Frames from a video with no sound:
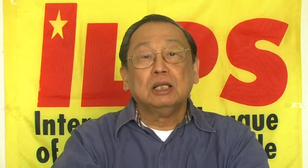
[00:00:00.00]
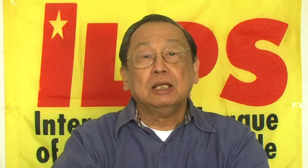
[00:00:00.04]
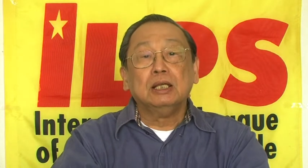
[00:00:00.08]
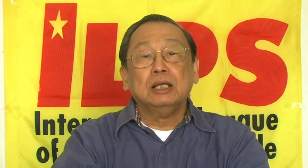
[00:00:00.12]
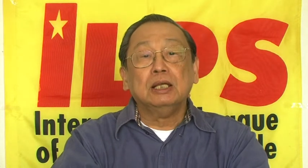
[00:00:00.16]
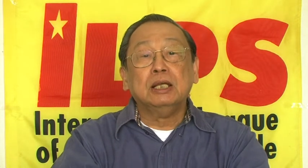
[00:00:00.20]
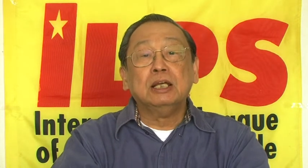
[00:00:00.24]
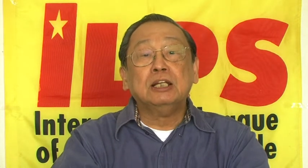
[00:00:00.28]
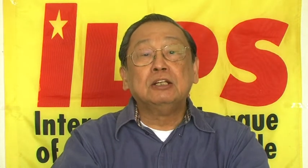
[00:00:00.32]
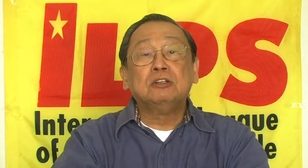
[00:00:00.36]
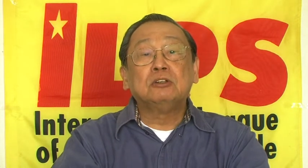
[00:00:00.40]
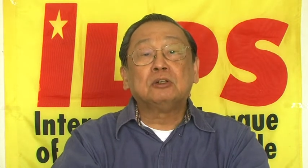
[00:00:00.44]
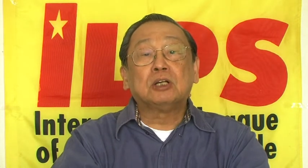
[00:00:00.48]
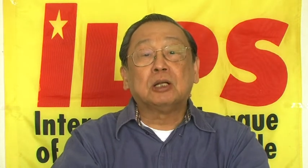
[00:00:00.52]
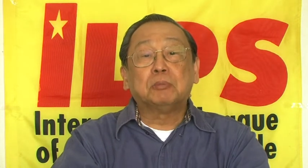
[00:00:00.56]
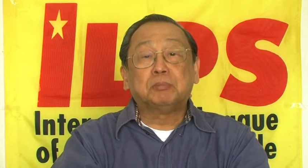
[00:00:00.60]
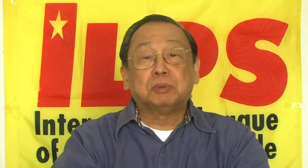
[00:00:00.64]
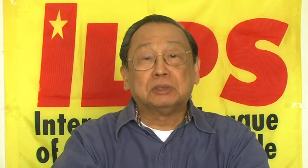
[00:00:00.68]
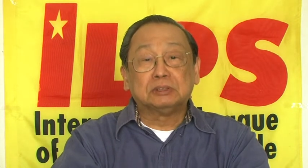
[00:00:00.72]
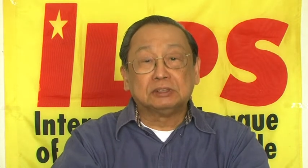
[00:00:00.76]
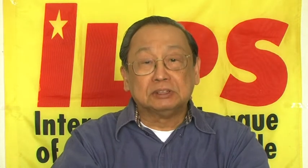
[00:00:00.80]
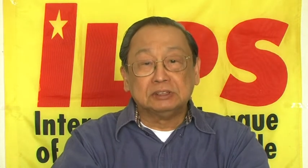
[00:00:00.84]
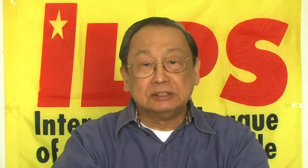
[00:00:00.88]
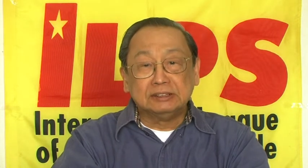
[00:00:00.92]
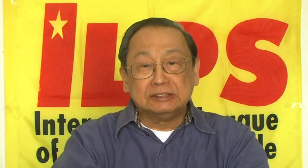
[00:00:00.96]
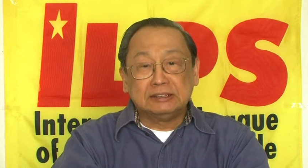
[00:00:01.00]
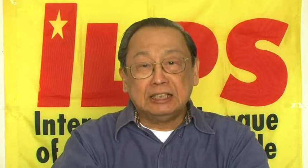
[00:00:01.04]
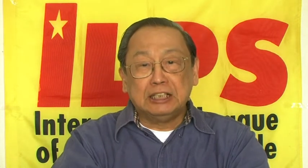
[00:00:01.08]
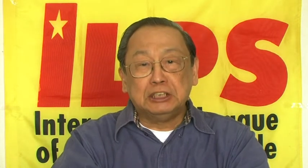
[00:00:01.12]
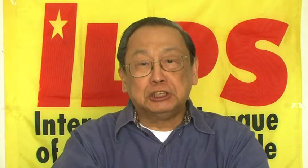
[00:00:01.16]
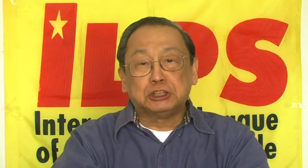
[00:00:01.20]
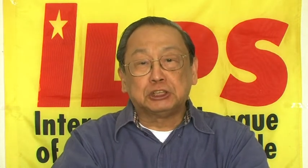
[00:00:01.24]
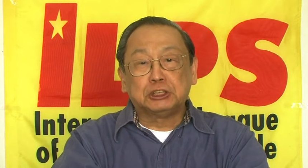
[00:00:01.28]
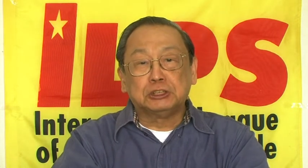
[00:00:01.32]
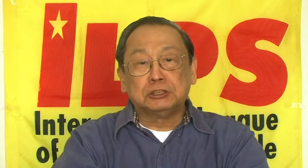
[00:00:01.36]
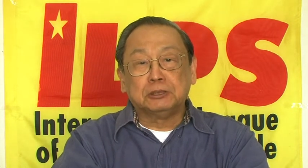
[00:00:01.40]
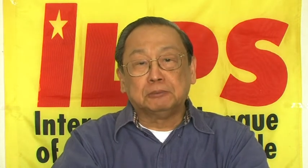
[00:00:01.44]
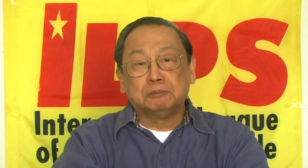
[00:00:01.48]
In
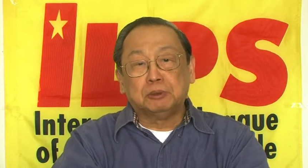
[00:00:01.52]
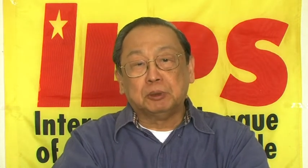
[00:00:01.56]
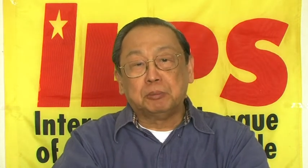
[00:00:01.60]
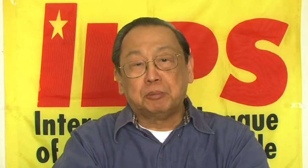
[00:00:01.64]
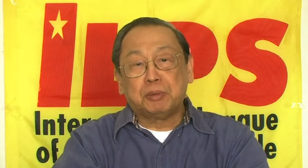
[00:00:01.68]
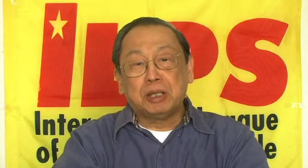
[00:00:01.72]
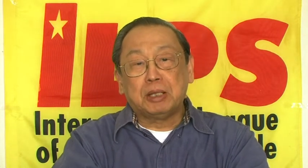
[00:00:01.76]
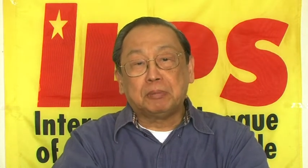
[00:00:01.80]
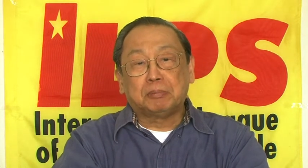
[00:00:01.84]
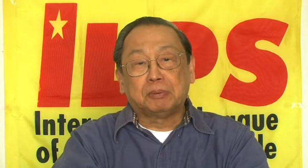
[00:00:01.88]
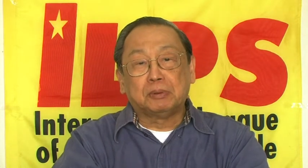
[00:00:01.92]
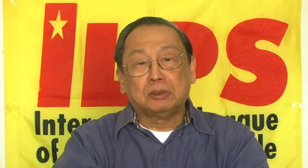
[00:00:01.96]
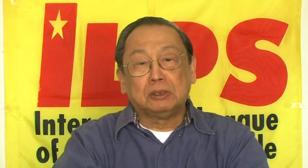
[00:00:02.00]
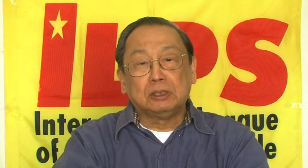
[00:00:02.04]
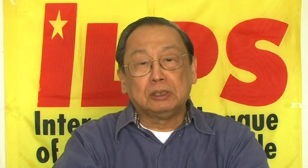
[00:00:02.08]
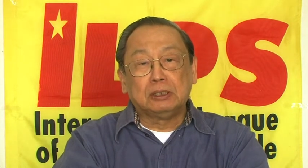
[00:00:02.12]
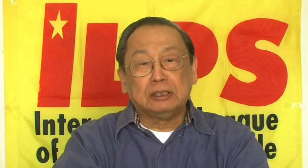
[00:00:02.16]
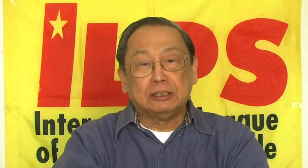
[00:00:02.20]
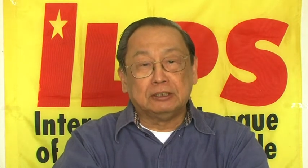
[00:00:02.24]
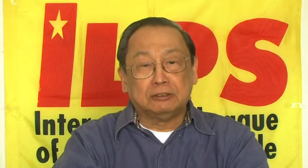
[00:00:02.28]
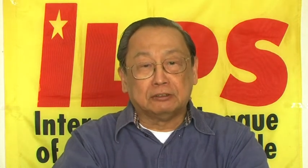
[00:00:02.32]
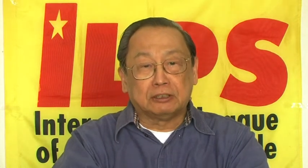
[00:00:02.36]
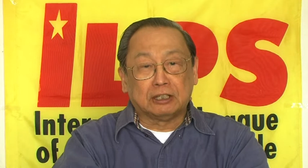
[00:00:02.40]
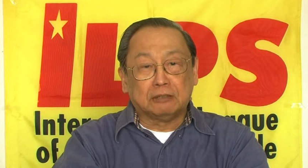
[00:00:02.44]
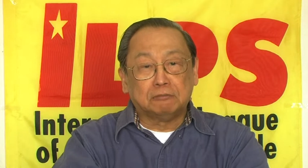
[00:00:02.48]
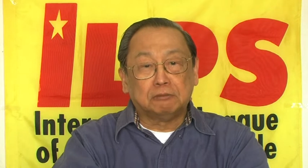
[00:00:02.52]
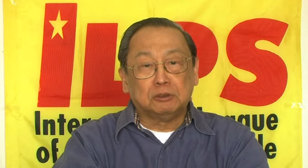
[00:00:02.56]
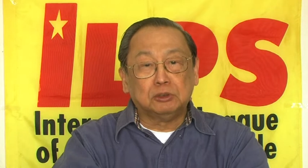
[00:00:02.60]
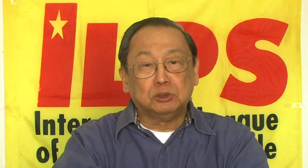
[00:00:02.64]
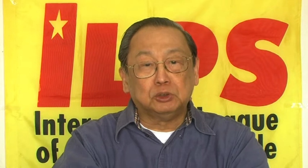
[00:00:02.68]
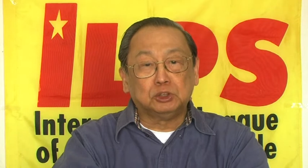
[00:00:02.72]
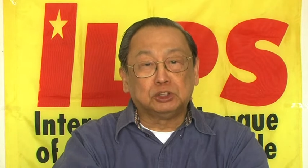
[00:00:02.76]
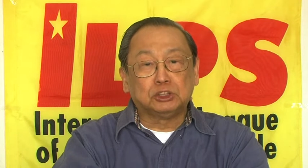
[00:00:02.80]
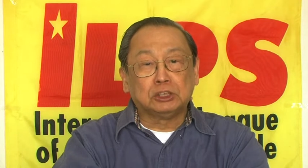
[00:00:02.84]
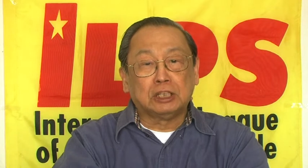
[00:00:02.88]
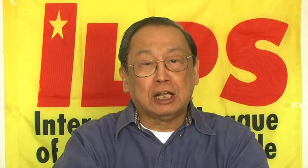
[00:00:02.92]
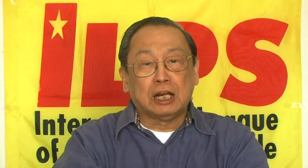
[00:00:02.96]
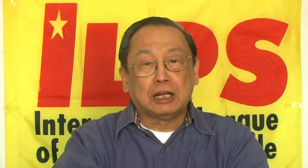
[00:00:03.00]
representation of the people and
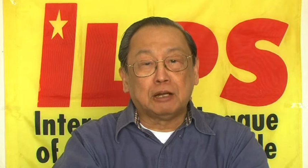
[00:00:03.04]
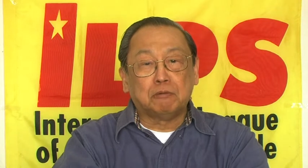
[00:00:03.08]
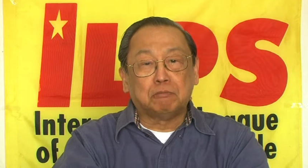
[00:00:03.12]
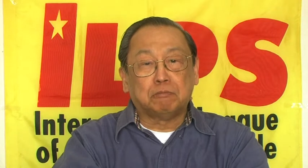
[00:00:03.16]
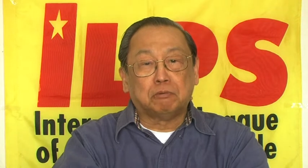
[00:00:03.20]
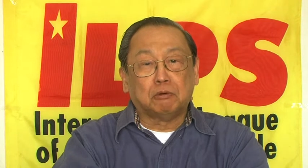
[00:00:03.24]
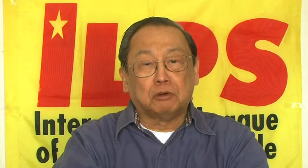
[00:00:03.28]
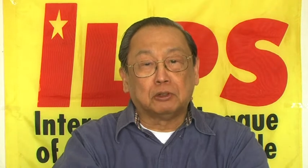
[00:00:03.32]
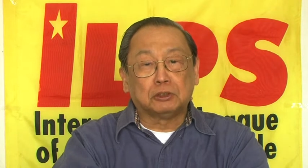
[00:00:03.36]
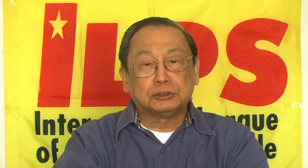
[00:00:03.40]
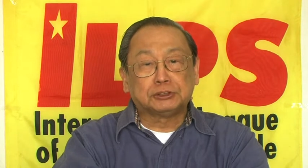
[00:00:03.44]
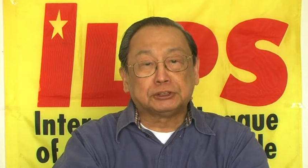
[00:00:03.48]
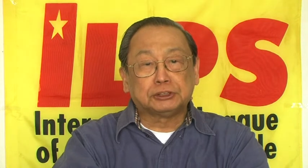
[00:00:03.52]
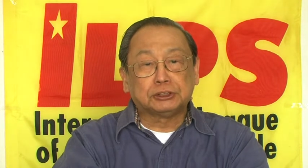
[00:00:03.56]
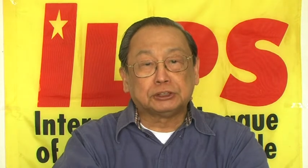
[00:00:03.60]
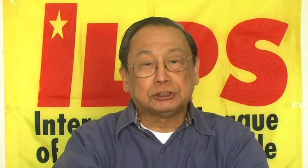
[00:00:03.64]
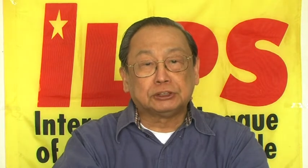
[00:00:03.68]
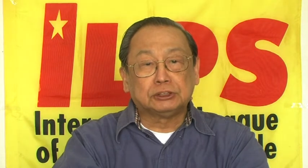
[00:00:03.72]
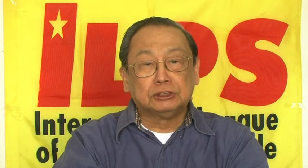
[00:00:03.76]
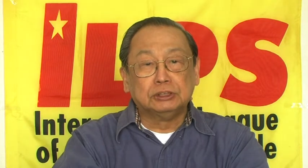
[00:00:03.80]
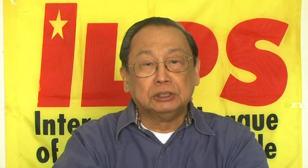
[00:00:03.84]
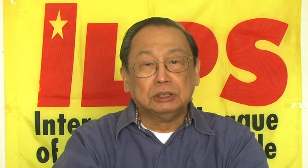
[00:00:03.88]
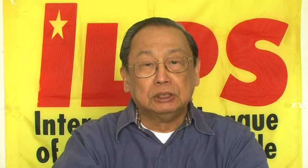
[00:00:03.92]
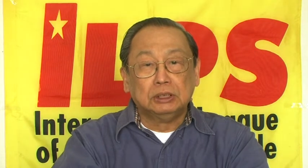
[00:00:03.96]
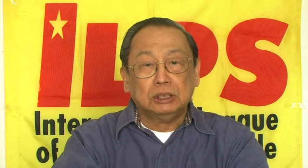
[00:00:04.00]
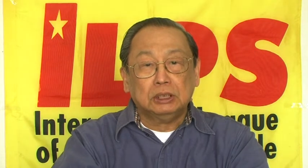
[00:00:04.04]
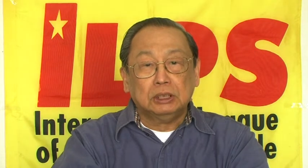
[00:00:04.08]
revolutionary forces,